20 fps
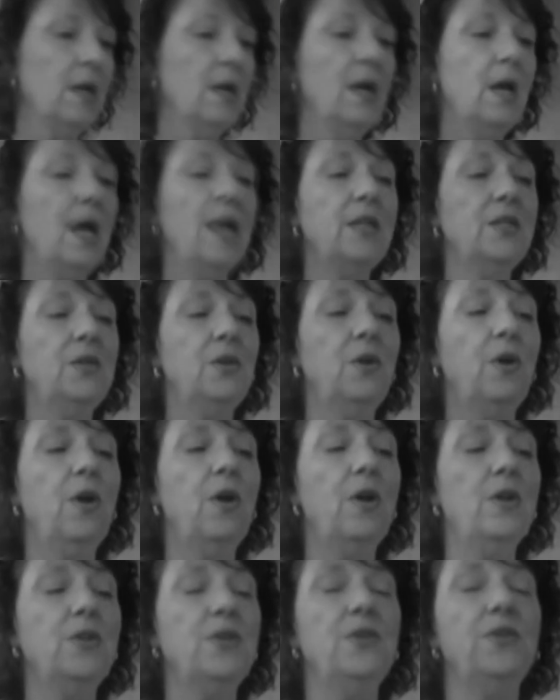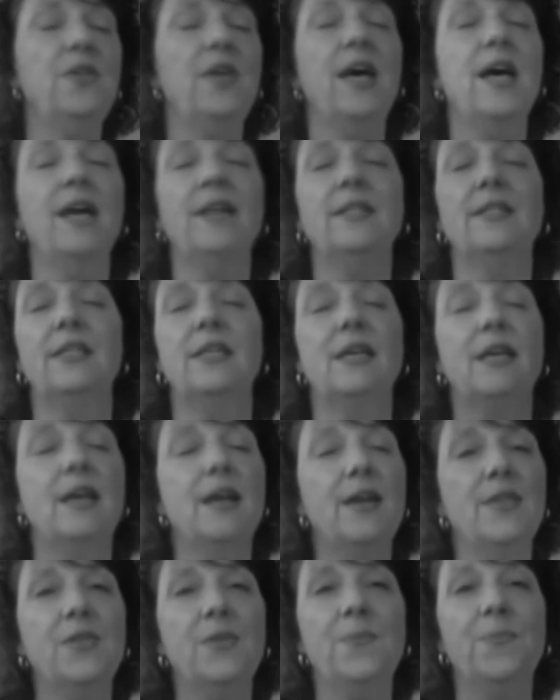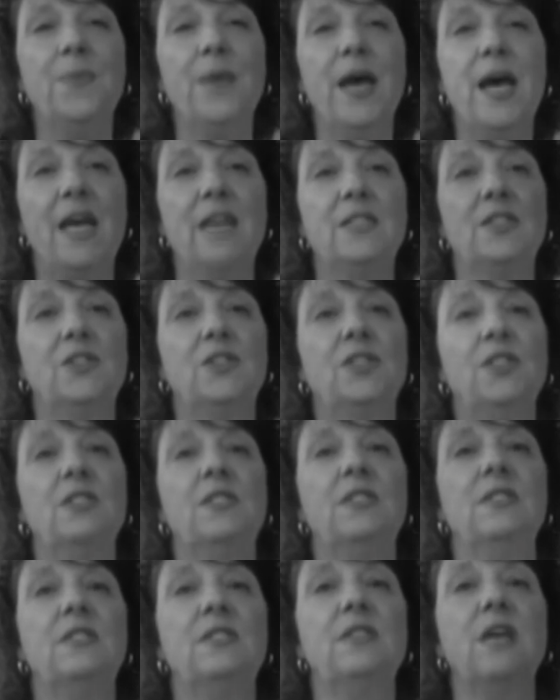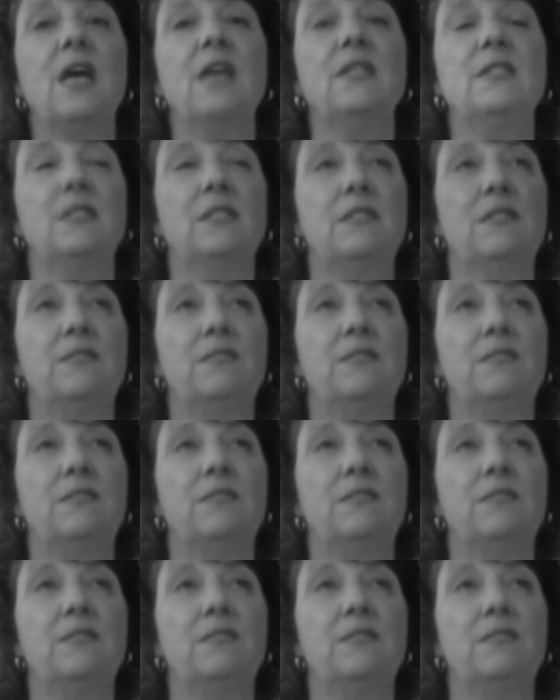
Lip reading: I told you that the past just doesn't